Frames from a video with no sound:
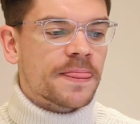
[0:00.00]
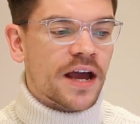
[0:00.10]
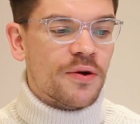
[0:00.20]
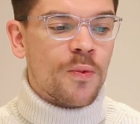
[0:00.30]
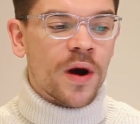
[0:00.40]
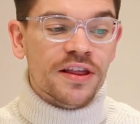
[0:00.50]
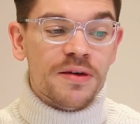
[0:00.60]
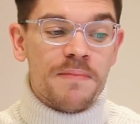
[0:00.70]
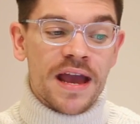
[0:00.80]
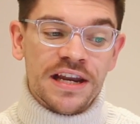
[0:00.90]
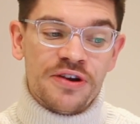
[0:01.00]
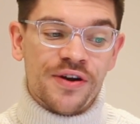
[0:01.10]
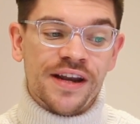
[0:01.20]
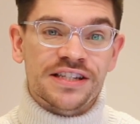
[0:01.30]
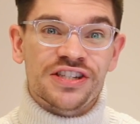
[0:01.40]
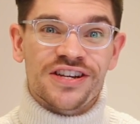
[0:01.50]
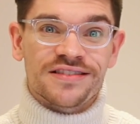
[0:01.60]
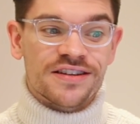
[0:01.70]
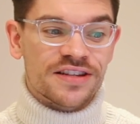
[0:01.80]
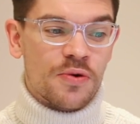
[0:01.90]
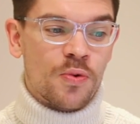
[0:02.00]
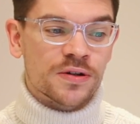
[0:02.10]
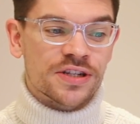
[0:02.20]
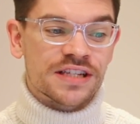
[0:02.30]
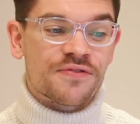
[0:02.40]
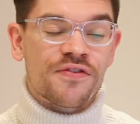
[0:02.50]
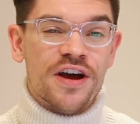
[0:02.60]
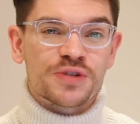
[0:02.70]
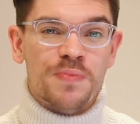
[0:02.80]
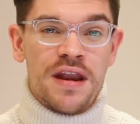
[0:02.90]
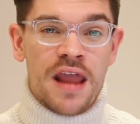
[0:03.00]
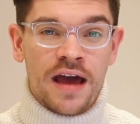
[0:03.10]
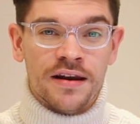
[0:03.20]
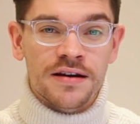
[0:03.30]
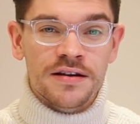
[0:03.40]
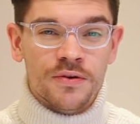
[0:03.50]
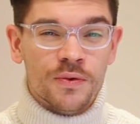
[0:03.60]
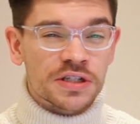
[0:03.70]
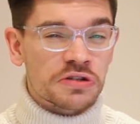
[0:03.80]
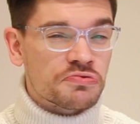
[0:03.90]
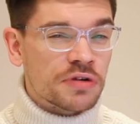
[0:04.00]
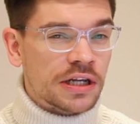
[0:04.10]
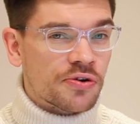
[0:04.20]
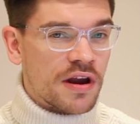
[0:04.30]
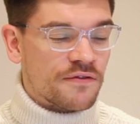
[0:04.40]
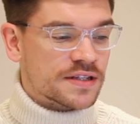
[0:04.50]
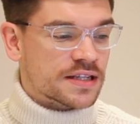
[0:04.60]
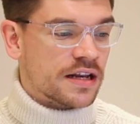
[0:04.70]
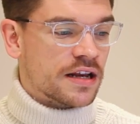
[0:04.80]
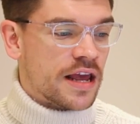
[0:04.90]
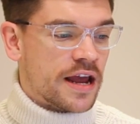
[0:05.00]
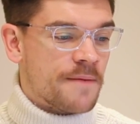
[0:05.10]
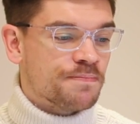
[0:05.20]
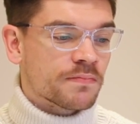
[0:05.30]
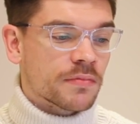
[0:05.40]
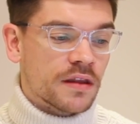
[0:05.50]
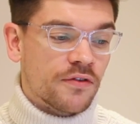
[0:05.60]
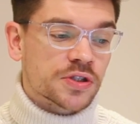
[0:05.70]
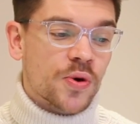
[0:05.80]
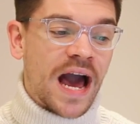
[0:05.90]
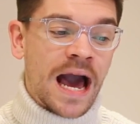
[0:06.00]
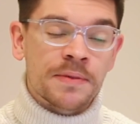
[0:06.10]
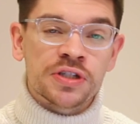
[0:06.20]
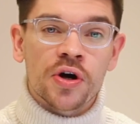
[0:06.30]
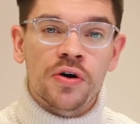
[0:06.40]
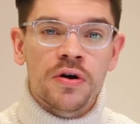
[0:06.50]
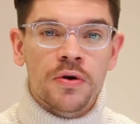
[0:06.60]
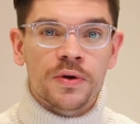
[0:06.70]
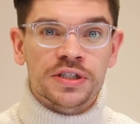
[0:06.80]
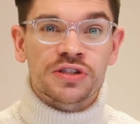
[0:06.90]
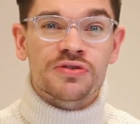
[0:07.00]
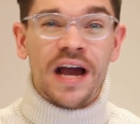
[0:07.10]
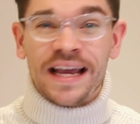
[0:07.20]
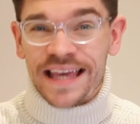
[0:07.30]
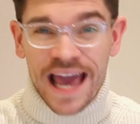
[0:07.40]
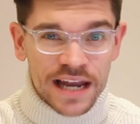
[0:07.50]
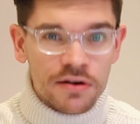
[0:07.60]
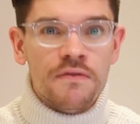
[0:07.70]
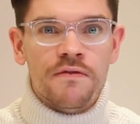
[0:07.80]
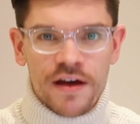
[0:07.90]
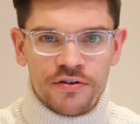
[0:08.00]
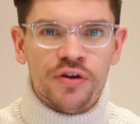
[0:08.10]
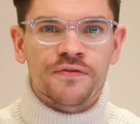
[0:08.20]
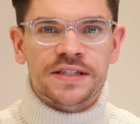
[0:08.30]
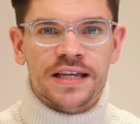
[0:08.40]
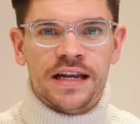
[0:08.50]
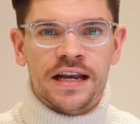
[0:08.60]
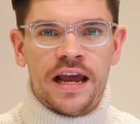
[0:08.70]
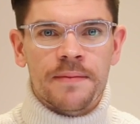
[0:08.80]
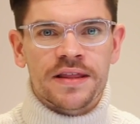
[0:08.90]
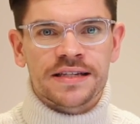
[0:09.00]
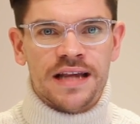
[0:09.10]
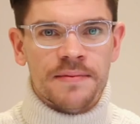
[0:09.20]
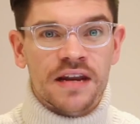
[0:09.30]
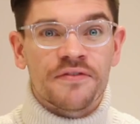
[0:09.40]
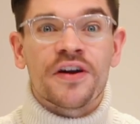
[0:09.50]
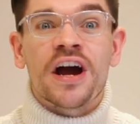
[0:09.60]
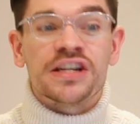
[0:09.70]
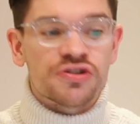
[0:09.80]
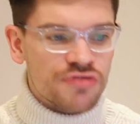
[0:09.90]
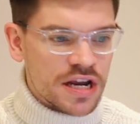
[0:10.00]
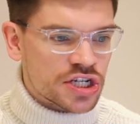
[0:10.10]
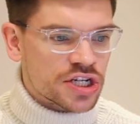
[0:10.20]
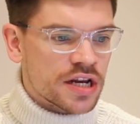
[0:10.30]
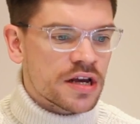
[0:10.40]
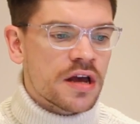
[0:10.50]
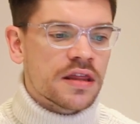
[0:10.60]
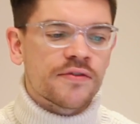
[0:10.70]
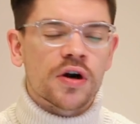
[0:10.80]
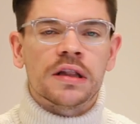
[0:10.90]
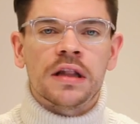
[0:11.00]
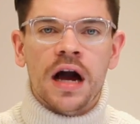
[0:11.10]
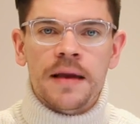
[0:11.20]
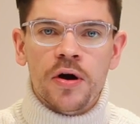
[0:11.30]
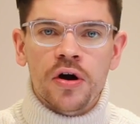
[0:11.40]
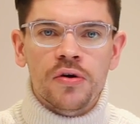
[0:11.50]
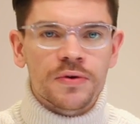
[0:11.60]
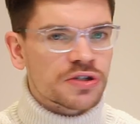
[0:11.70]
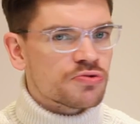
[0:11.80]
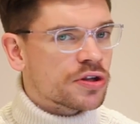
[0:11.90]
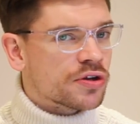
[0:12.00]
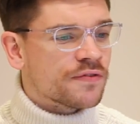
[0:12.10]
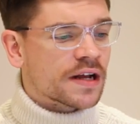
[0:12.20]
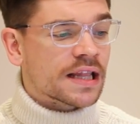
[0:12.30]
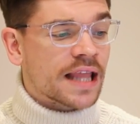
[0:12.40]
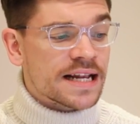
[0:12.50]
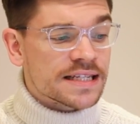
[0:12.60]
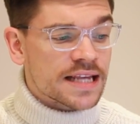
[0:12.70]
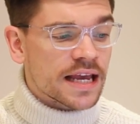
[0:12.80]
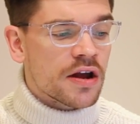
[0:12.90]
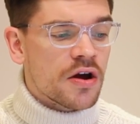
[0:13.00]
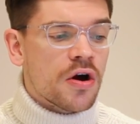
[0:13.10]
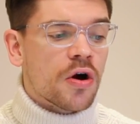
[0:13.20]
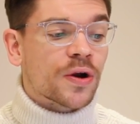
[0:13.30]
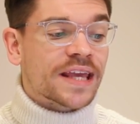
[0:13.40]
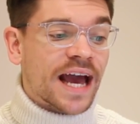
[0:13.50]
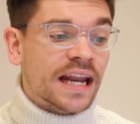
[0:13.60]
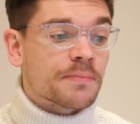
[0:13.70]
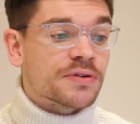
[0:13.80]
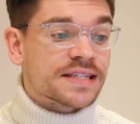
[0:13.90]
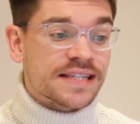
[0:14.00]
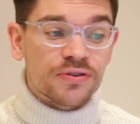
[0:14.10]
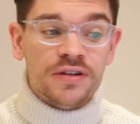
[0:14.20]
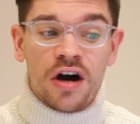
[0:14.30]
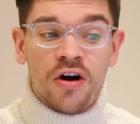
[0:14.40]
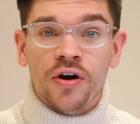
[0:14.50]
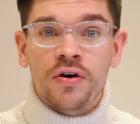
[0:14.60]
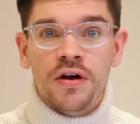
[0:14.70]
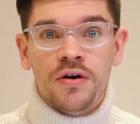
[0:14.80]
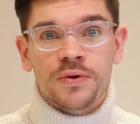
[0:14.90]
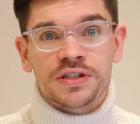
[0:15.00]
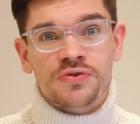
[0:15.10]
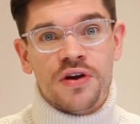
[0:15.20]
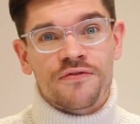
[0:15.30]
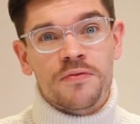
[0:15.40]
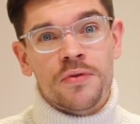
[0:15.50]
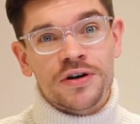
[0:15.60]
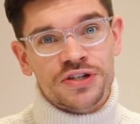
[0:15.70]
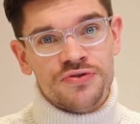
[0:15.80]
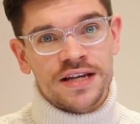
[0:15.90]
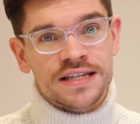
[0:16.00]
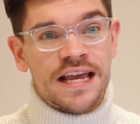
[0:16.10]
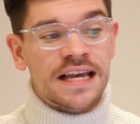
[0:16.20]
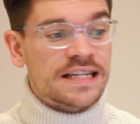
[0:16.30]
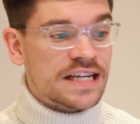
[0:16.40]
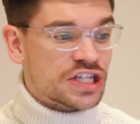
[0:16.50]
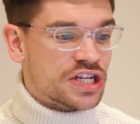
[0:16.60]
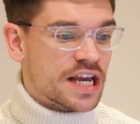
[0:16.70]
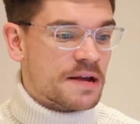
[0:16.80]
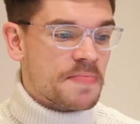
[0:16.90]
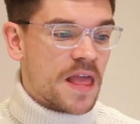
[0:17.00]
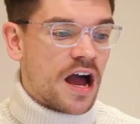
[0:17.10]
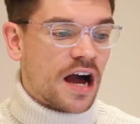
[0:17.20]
Now, one of the main ingredients just under that water is fresh banana, which is really great for skin and hair. They've also got almond oil, which is, again, very good for skin and hair, but this time kind of for hydration. They've got lime oil, which is really good for cleansing. Organic Brazil nut oil, which is great for moisturizing and conditioning.